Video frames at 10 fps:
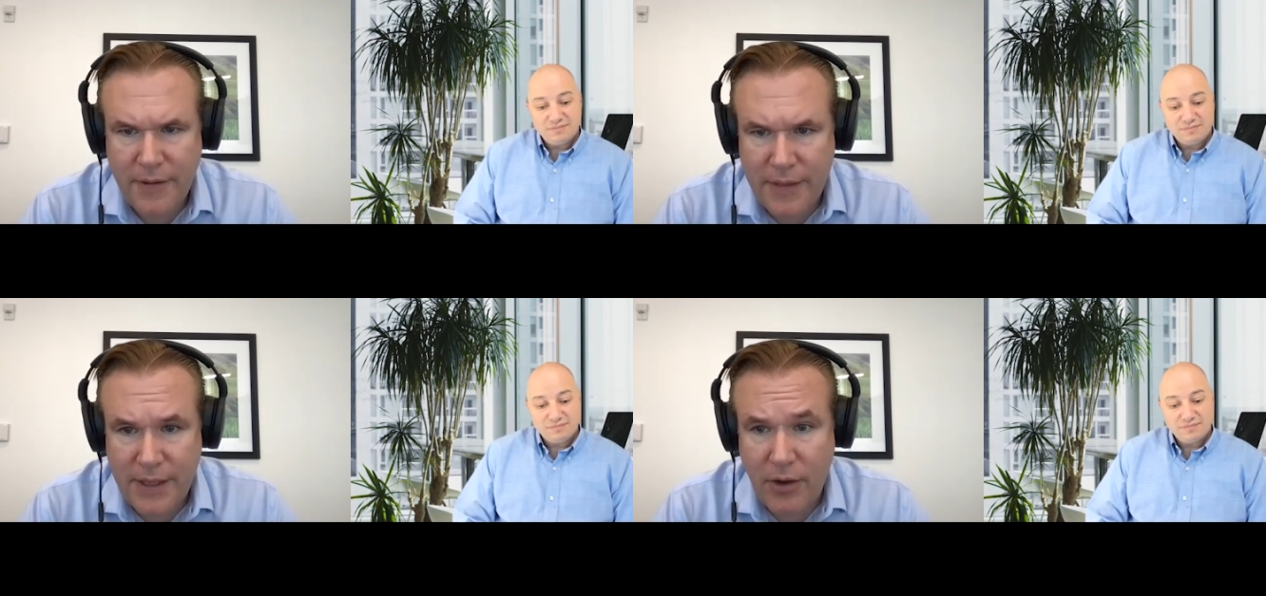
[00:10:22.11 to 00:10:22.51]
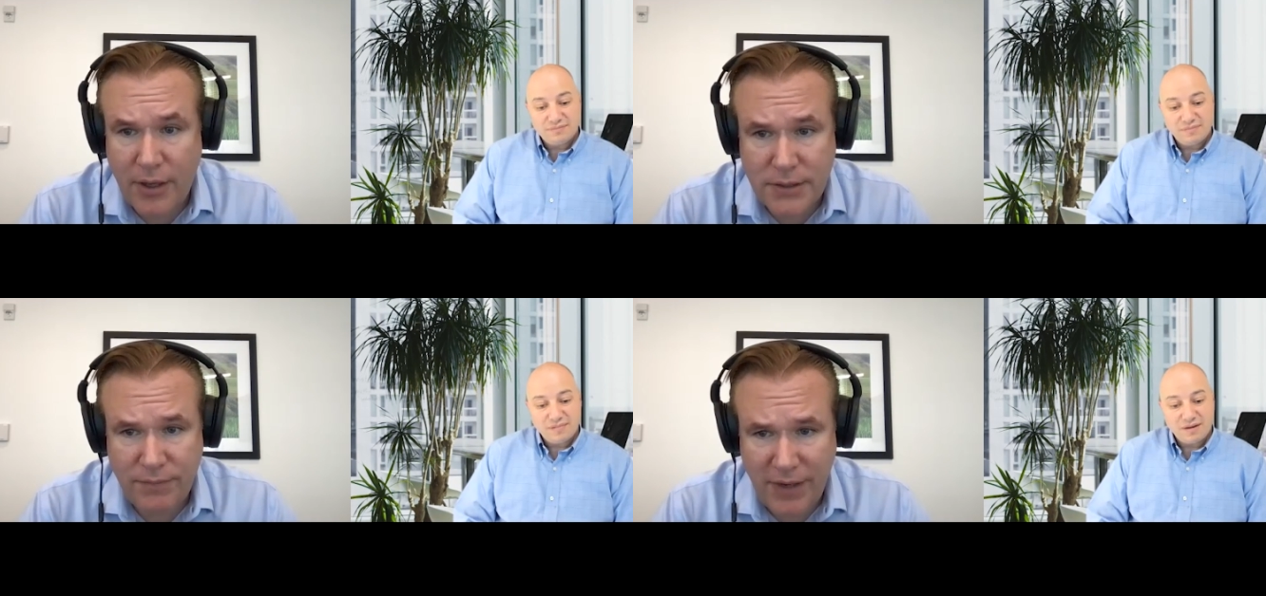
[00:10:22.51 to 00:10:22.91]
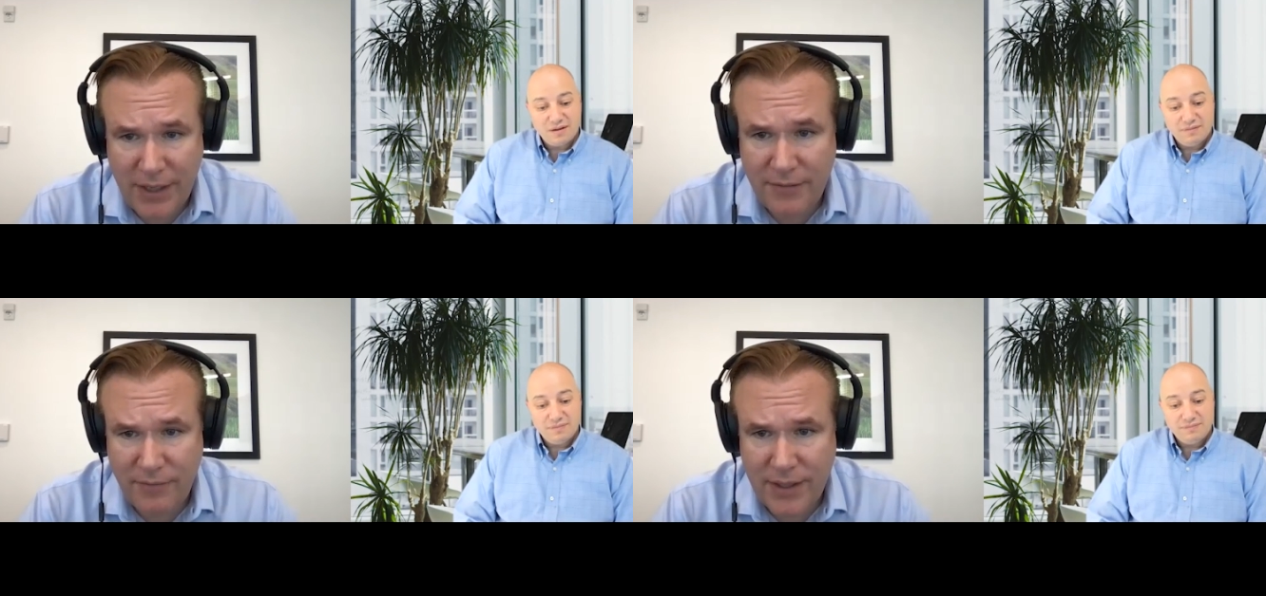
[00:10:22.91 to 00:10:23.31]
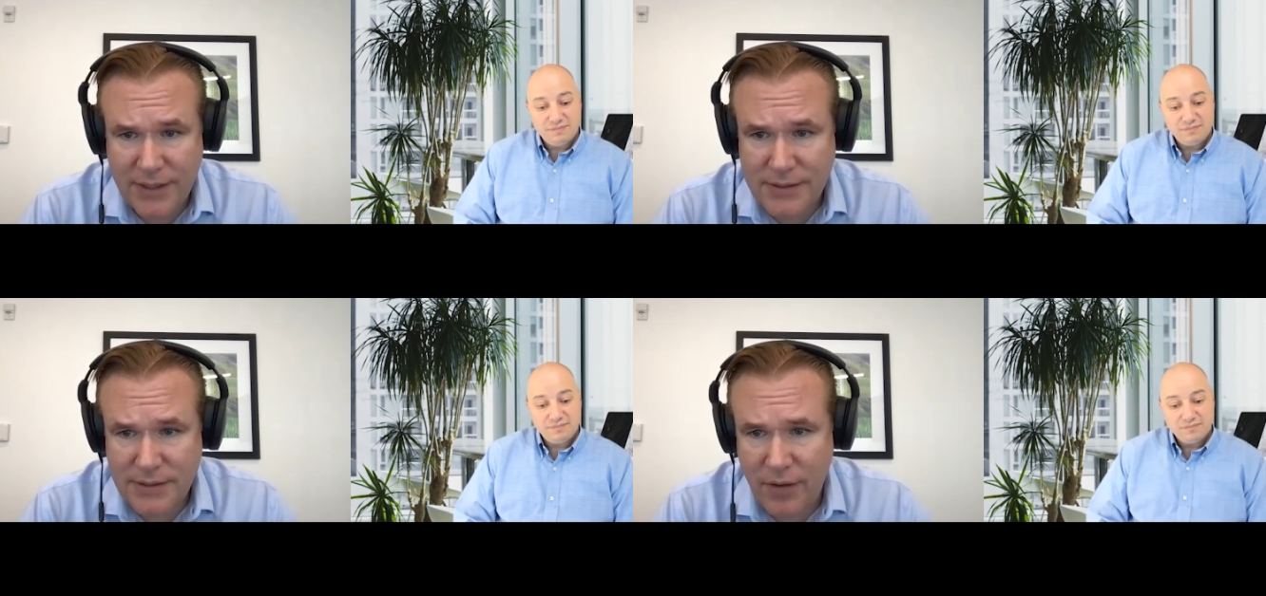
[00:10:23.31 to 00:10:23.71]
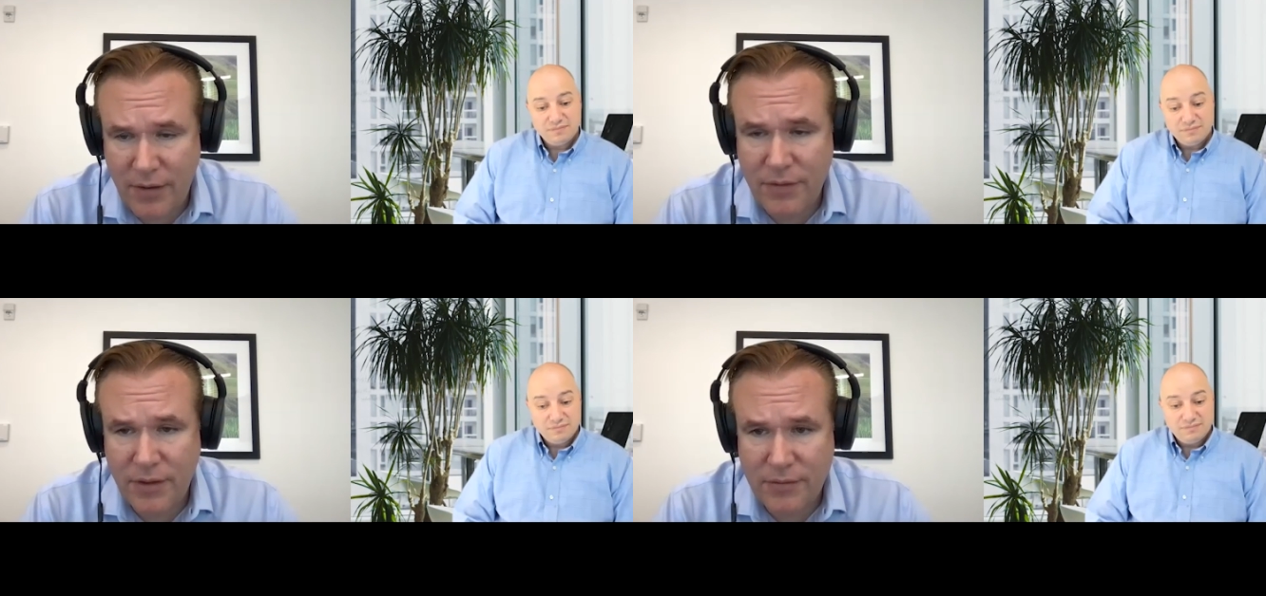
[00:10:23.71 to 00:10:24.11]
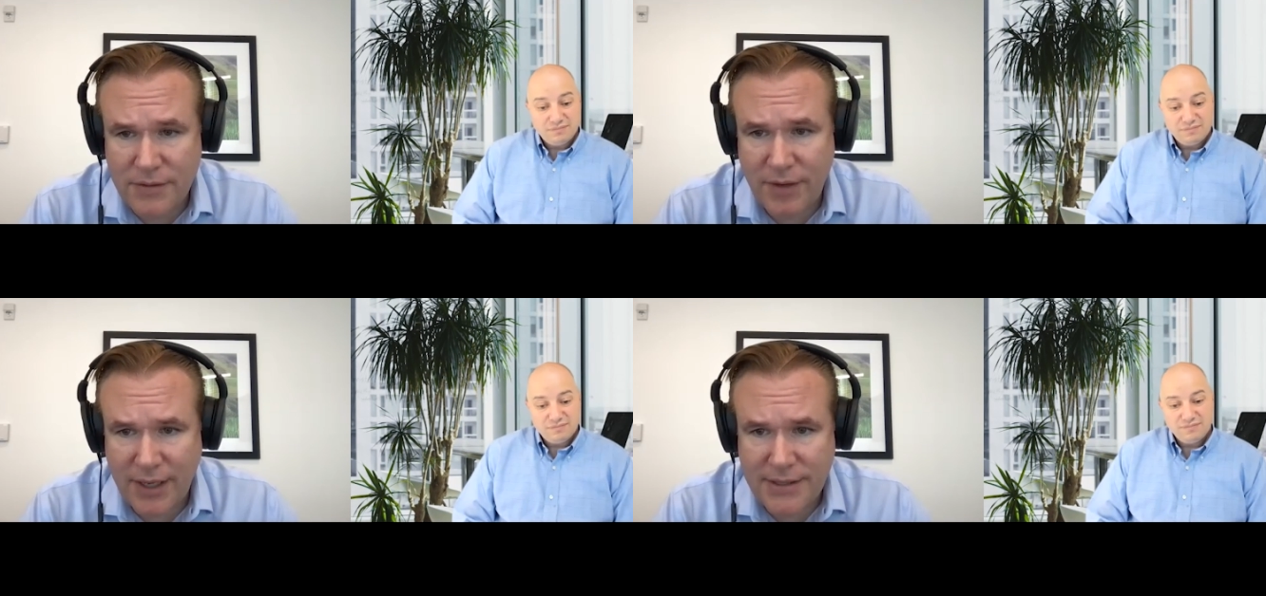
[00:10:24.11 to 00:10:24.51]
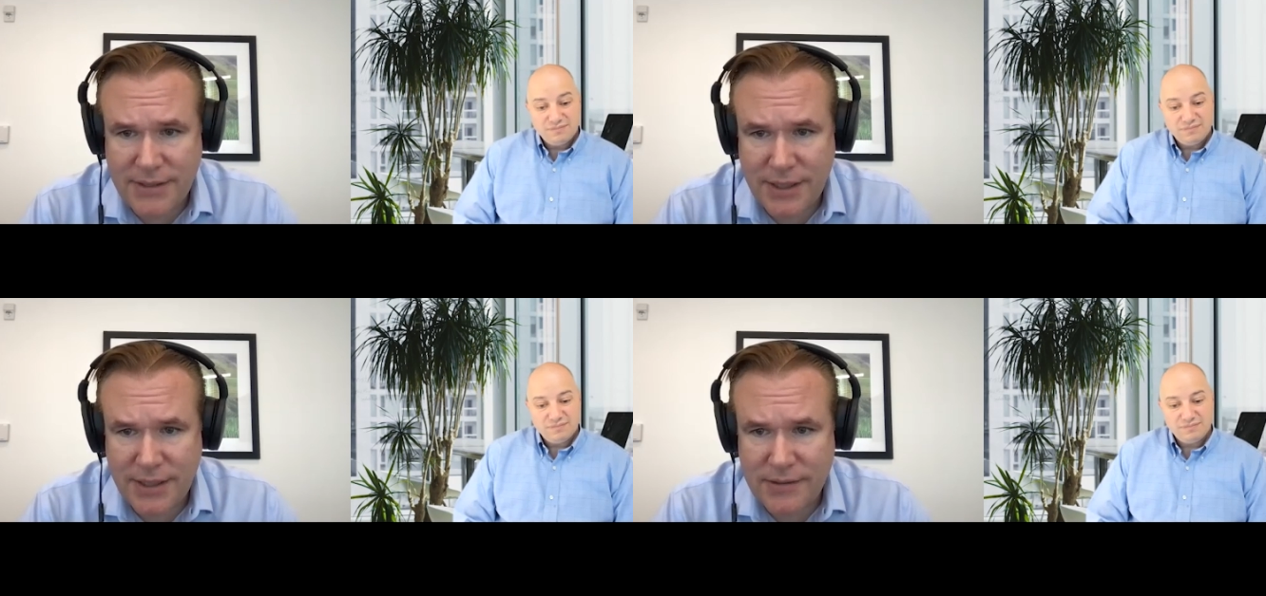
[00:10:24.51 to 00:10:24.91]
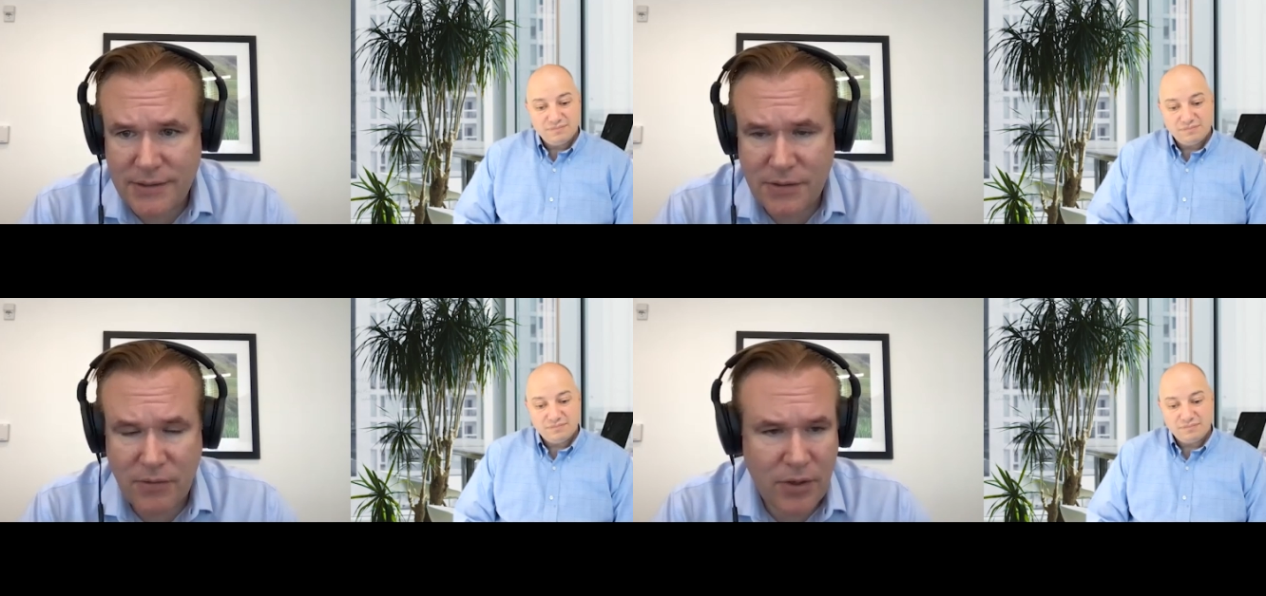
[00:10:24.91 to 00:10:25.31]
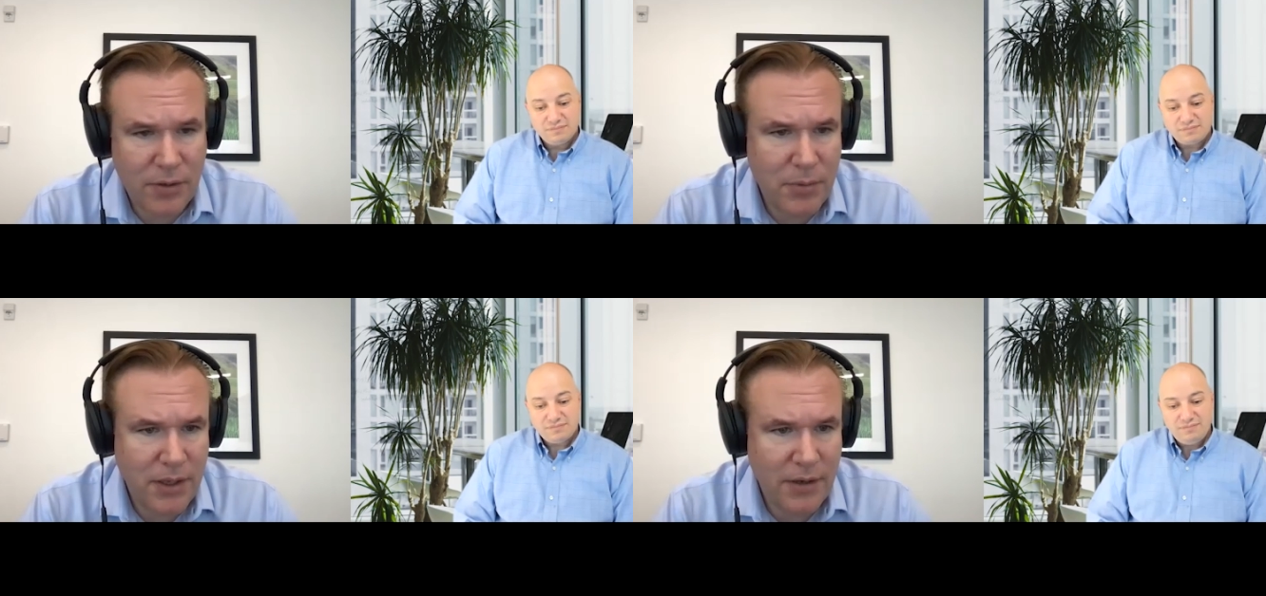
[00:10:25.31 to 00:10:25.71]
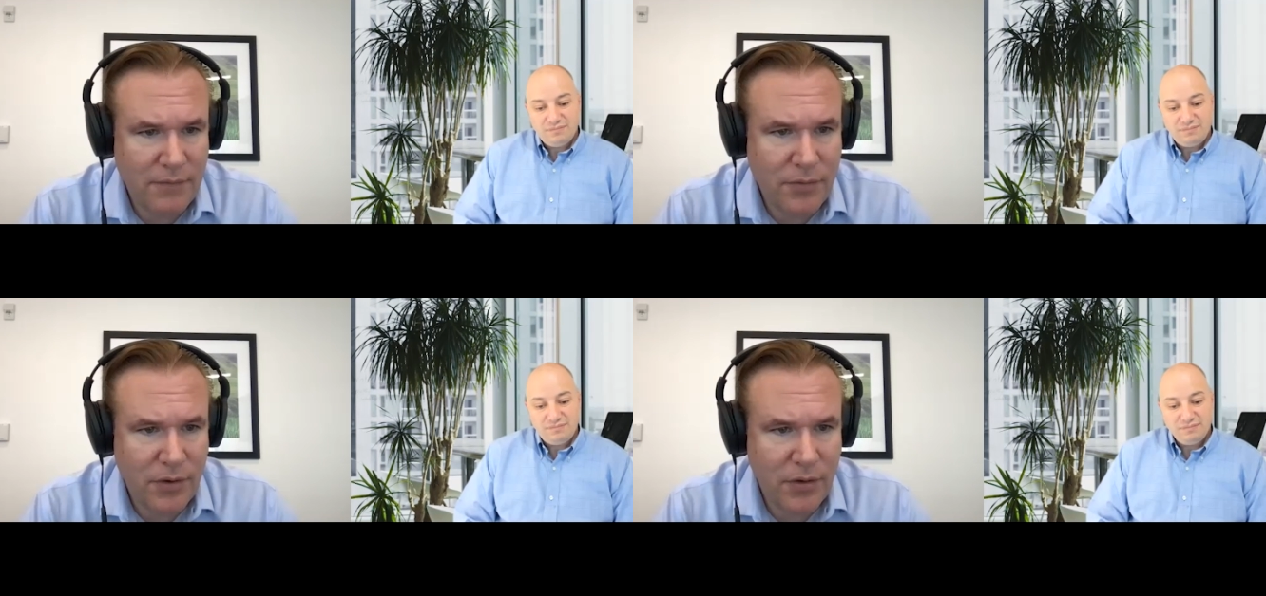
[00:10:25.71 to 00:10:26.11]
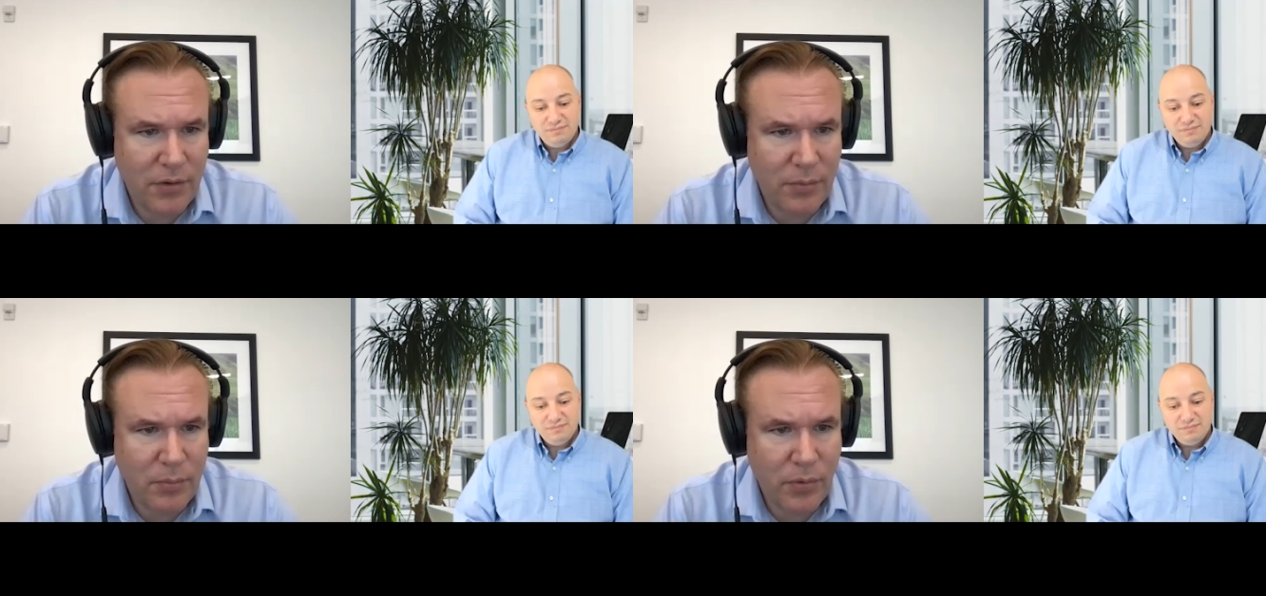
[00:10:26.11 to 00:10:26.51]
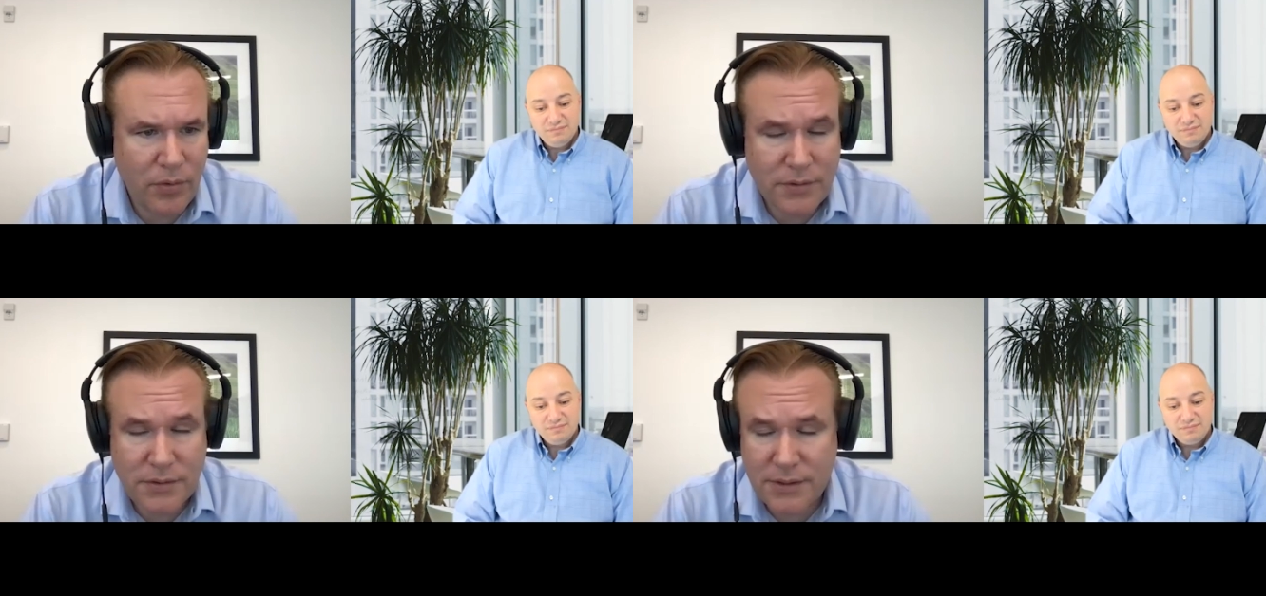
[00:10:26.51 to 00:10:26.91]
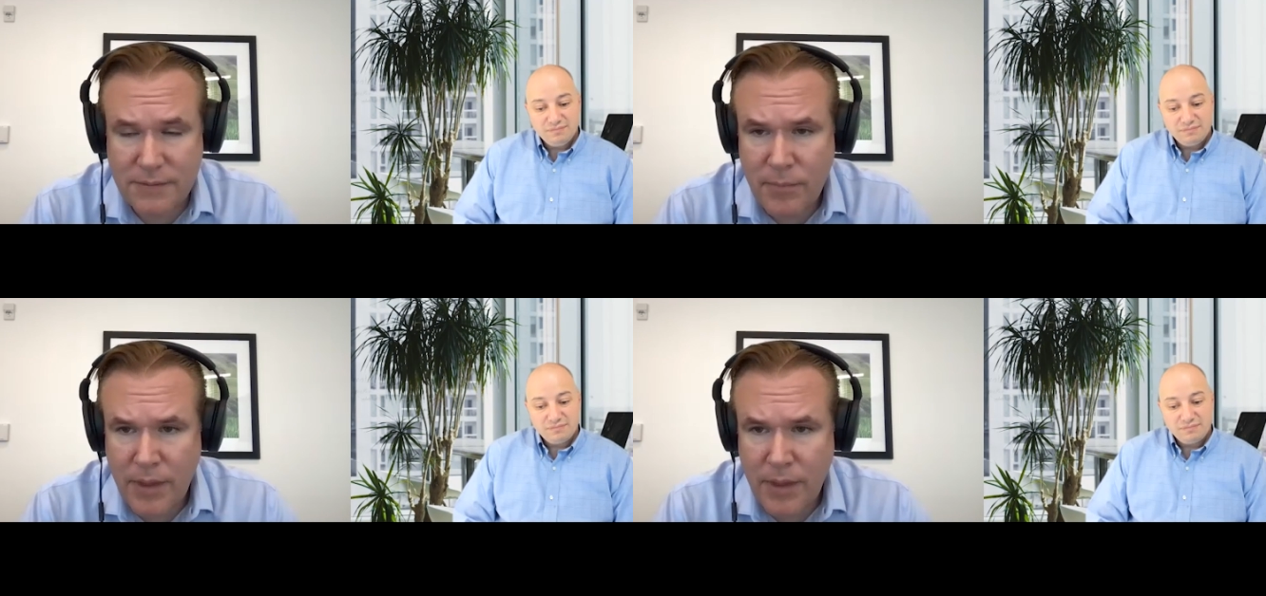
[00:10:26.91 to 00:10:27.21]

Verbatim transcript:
Speaker 1: the cost effectiveness of those vaccines is going to be of critical importance and